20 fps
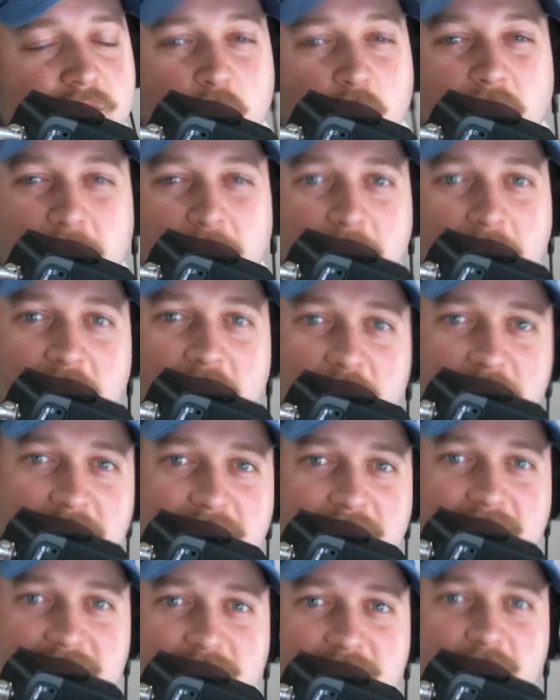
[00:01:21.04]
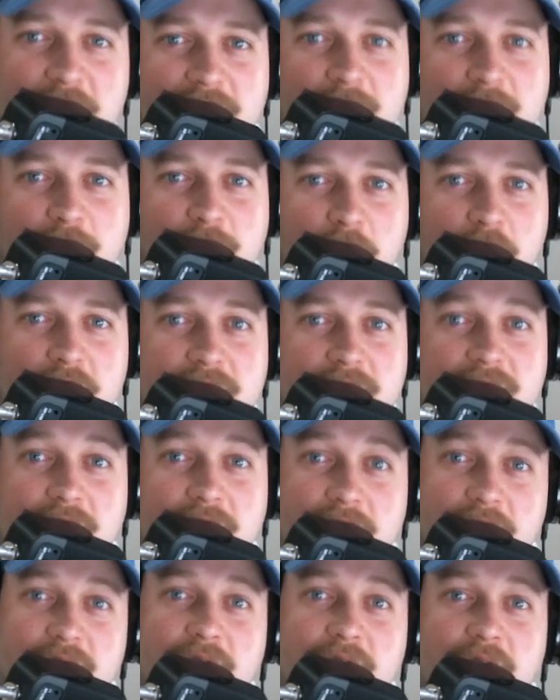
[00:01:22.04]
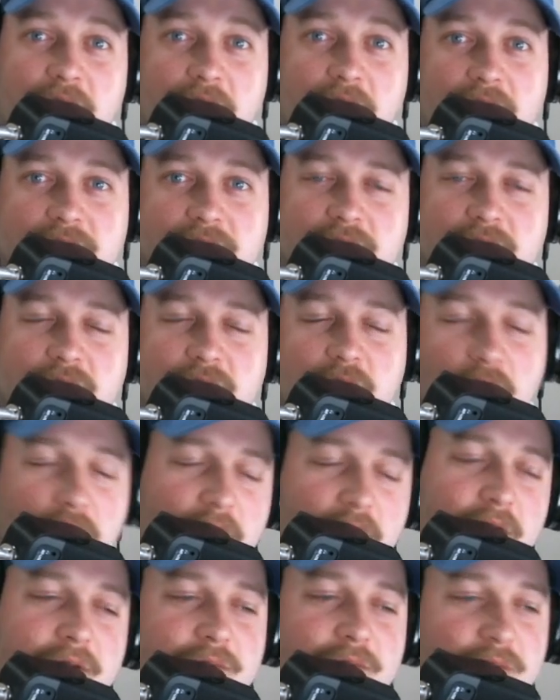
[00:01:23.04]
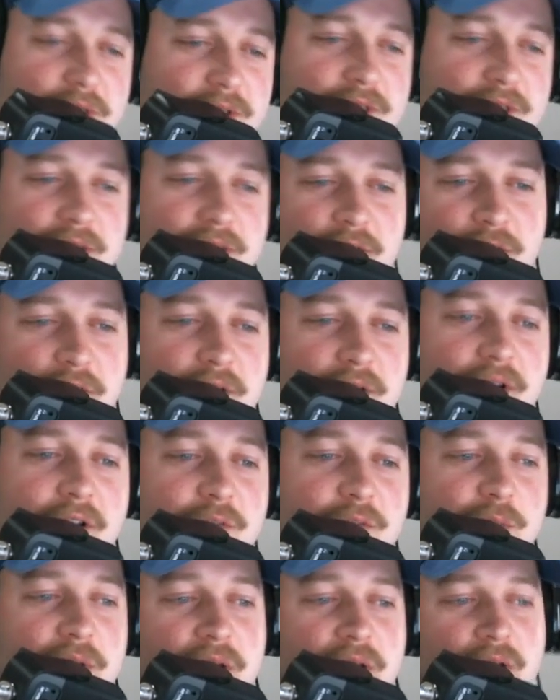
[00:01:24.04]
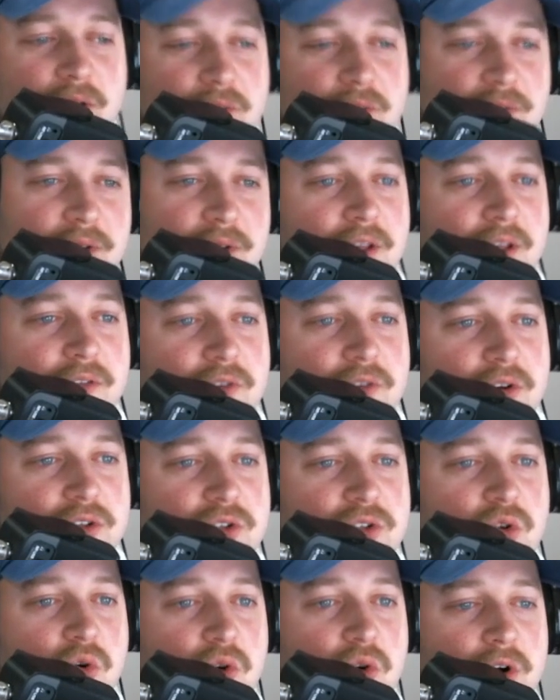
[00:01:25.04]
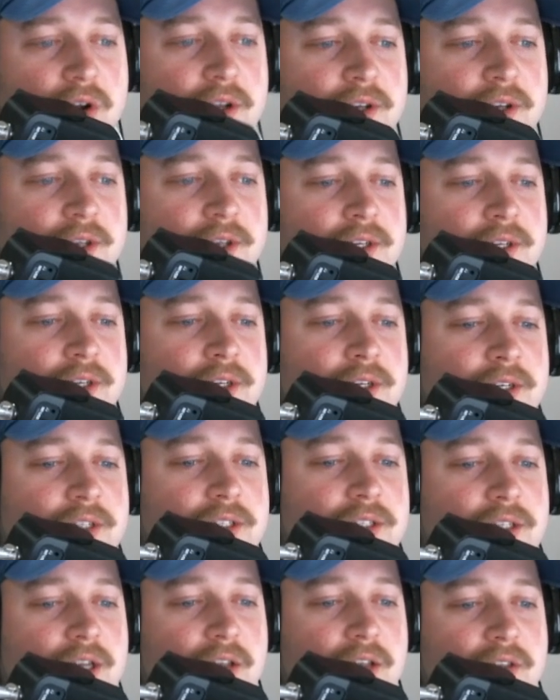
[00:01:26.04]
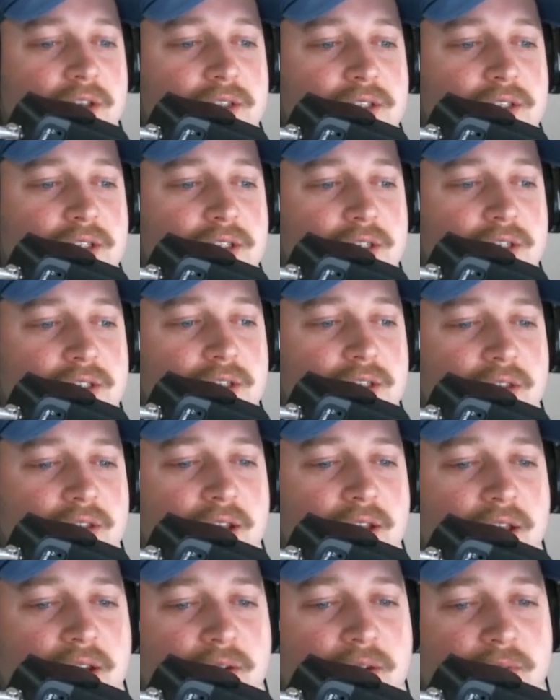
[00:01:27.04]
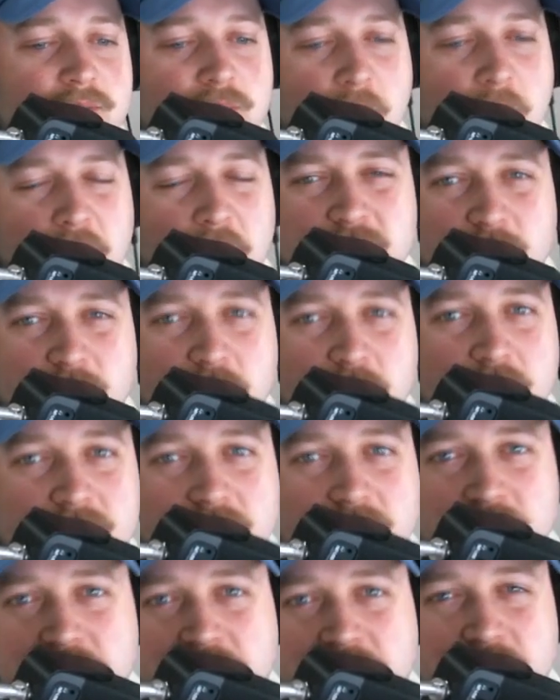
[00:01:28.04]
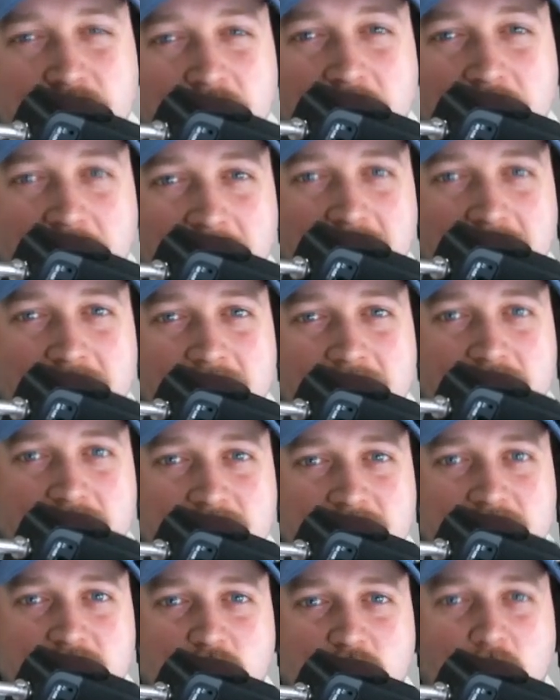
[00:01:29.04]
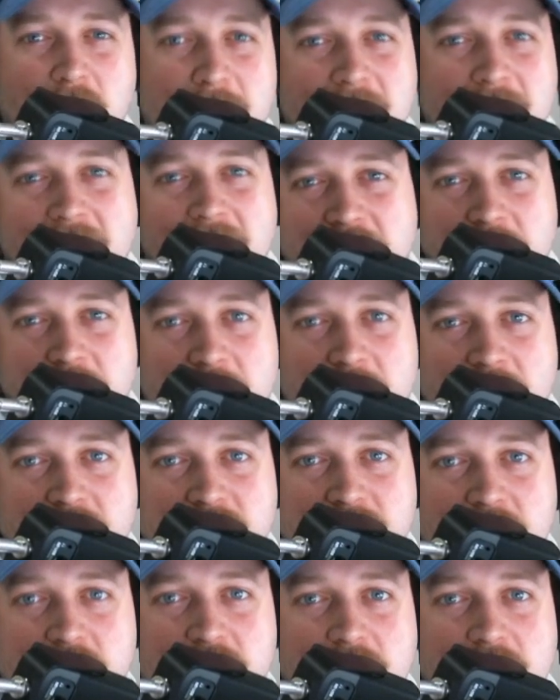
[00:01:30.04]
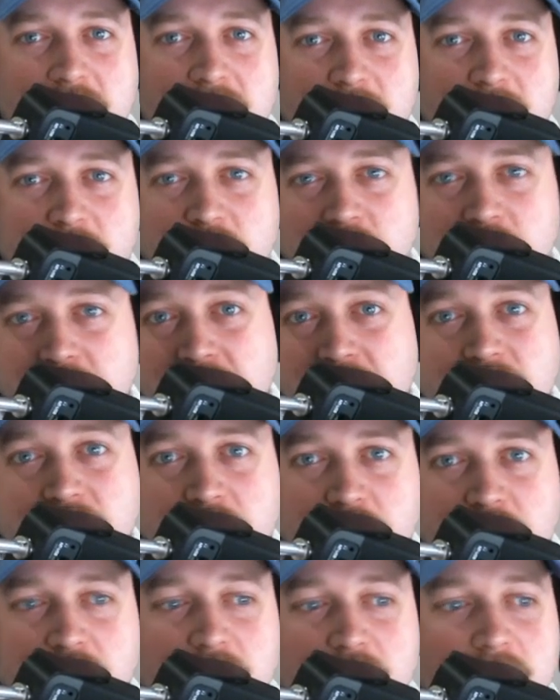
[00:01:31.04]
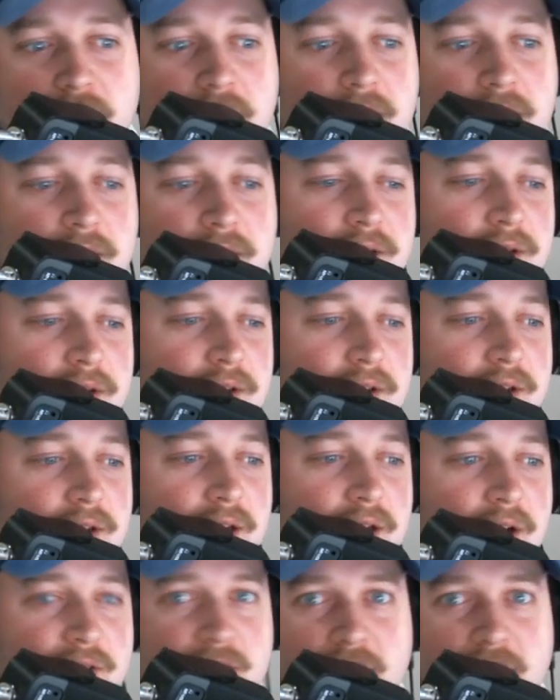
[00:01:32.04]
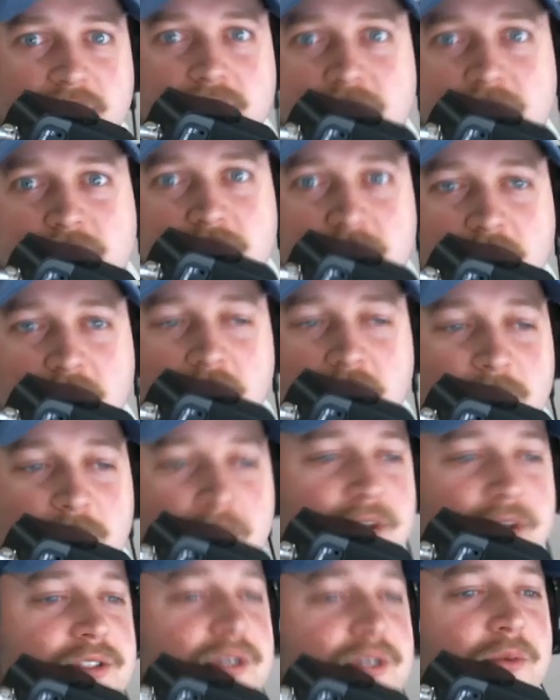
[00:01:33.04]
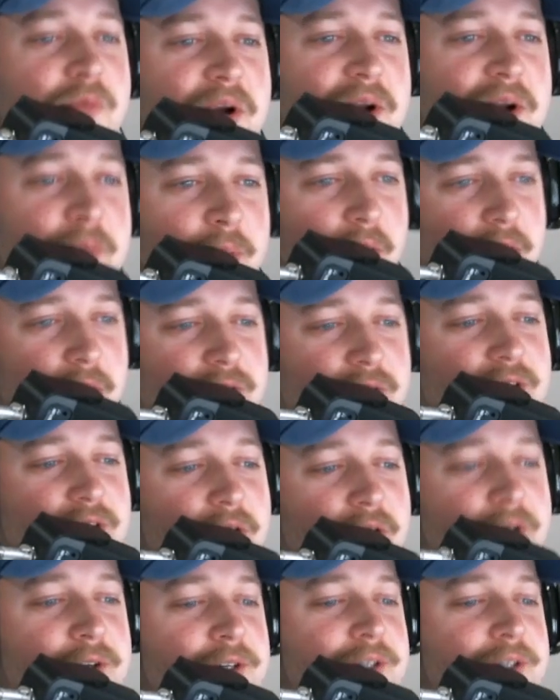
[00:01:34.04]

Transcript: you win a penalty, you still get the points even if the guy doesn't score it, which is different in FPL. They've got to score it to get the assist. And then bonus points, there isn't really anything. There's just one man of the match each game who gets the 3. And I think that's just decided by some random bloke. So,